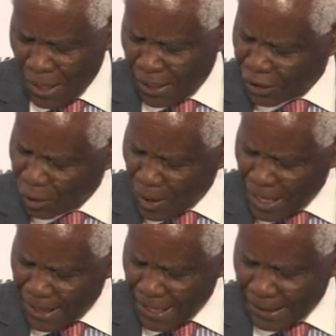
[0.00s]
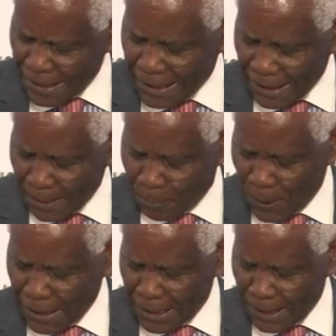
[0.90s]
national leather sector
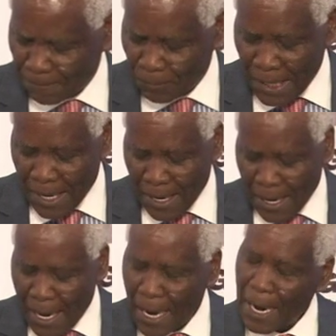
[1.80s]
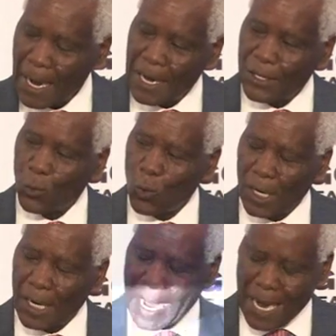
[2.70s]
policy, as well